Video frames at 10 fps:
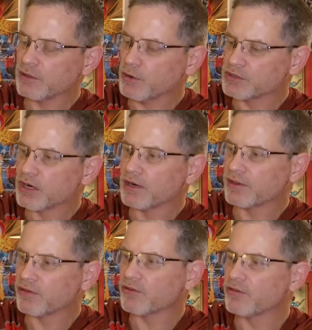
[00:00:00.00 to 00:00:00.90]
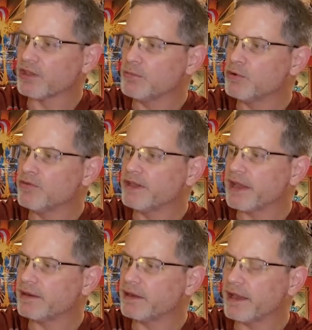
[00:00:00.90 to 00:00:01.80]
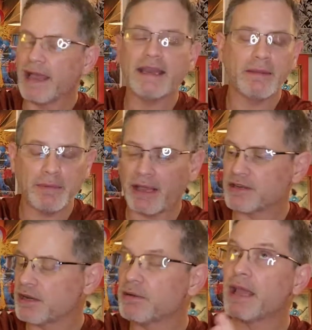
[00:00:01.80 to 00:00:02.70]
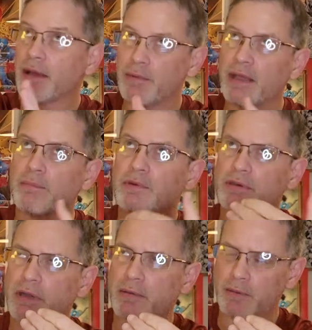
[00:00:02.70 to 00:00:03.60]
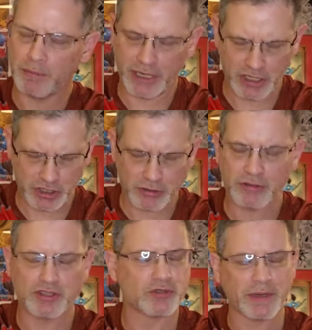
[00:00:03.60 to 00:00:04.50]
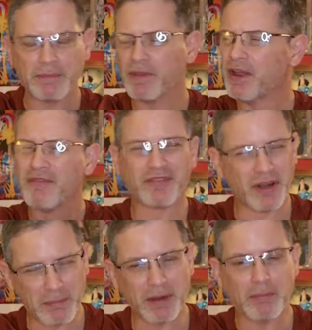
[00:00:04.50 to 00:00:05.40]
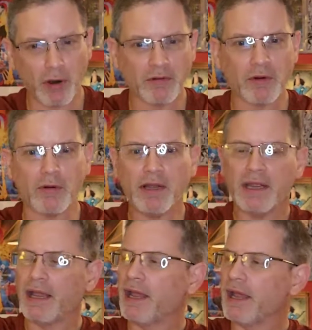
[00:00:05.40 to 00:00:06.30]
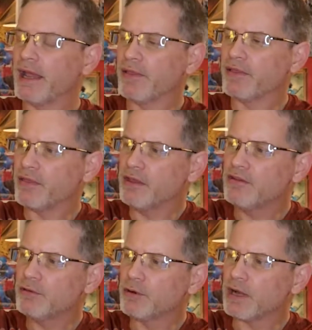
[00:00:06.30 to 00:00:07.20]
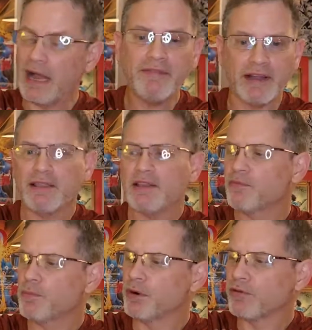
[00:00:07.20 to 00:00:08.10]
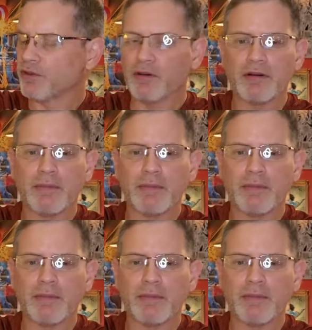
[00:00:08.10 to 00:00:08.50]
Lost Ark. This is the movie ad, adaptation adapt, adaptation, excuse me, from Marvel. And these look, I've got these books. They are on